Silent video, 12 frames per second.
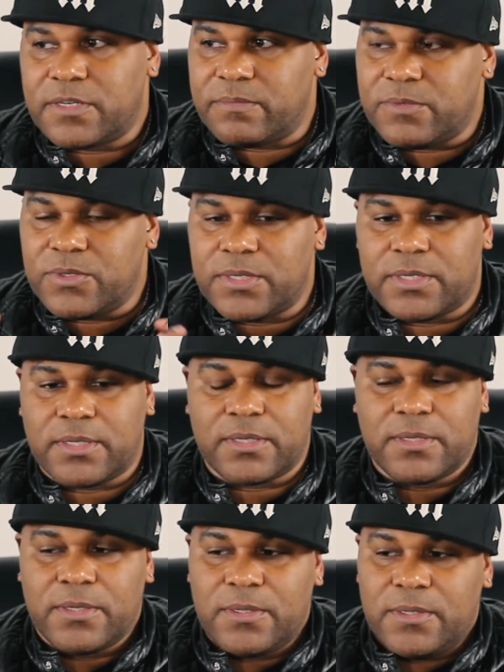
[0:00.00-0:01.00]

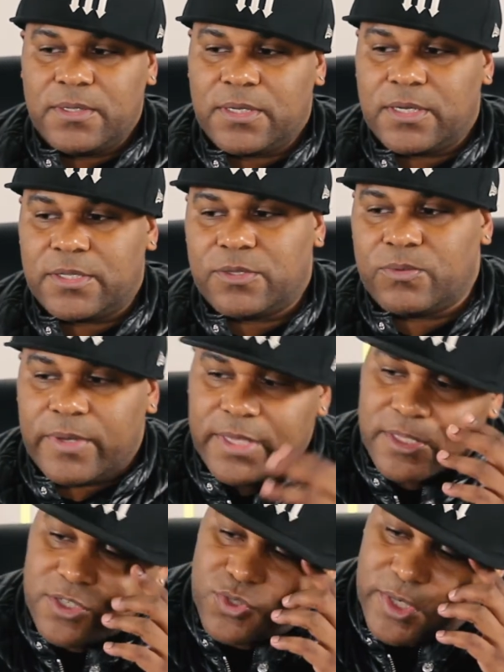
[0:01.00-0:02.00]
community, the
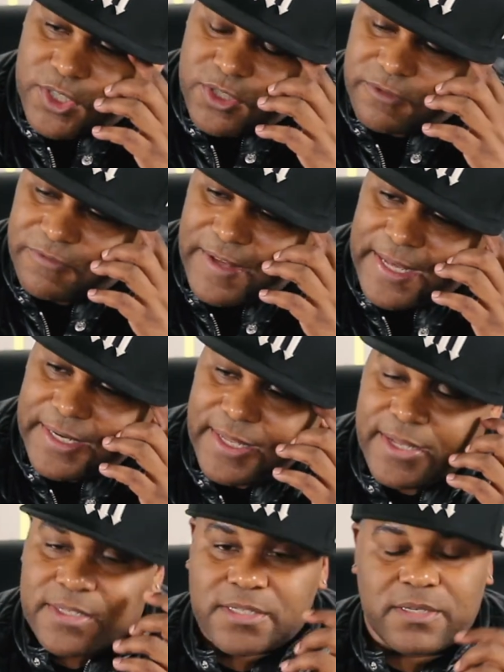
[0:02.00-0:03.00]
way structured
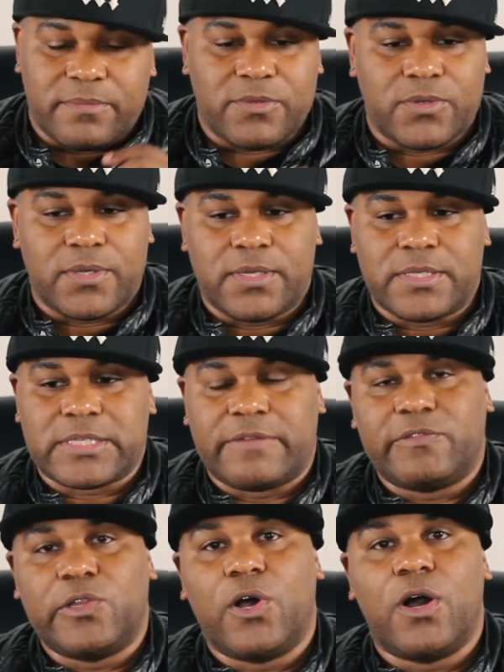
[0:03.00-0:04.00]
finance communities
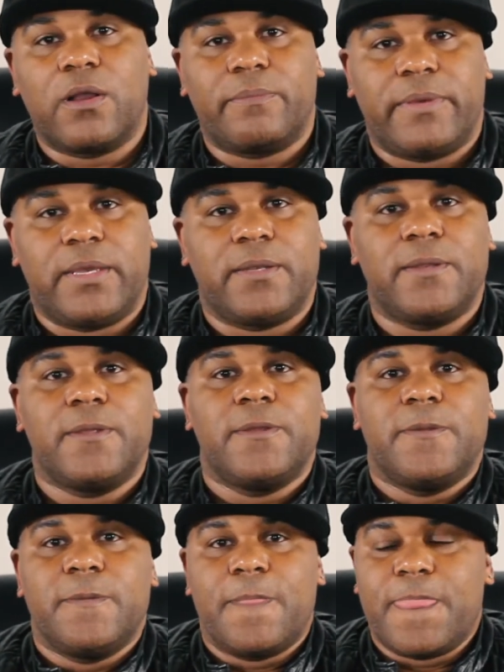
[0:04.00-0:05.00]
have long been
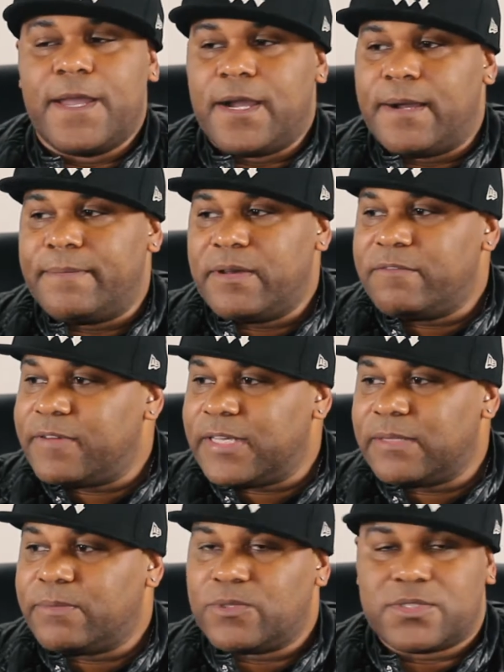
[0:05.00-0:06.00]

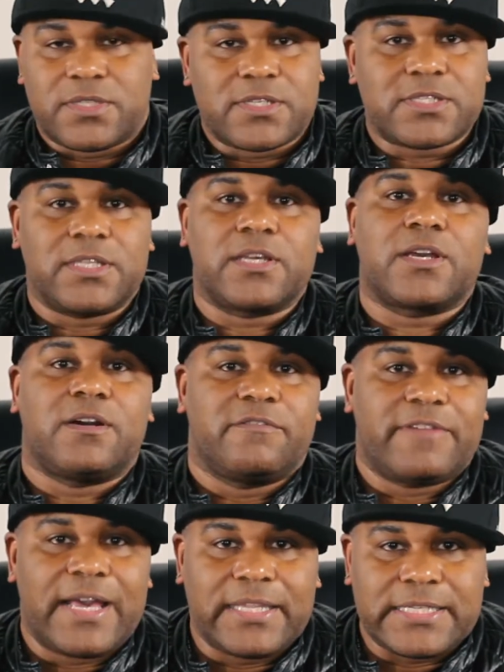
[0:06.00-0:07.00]
available to the
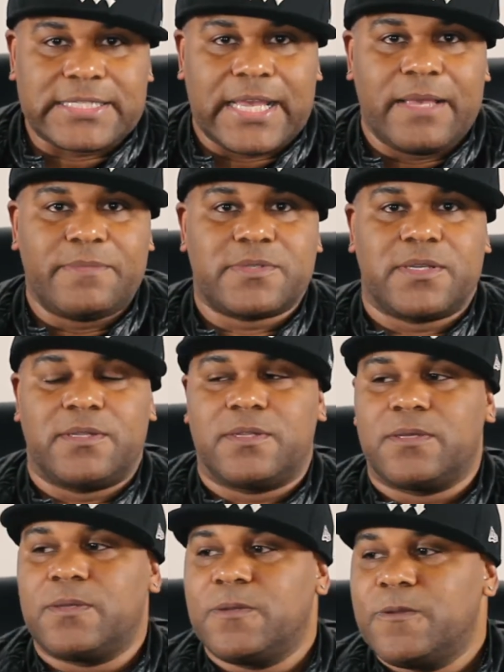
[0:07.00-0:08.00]
Silicon Valley types
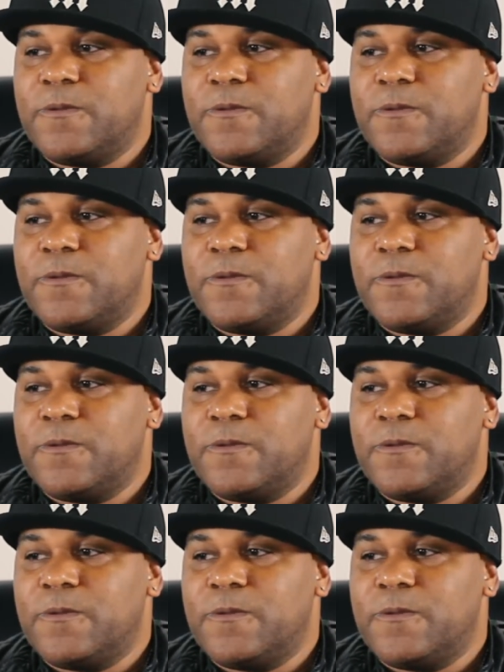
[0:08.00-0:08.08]
and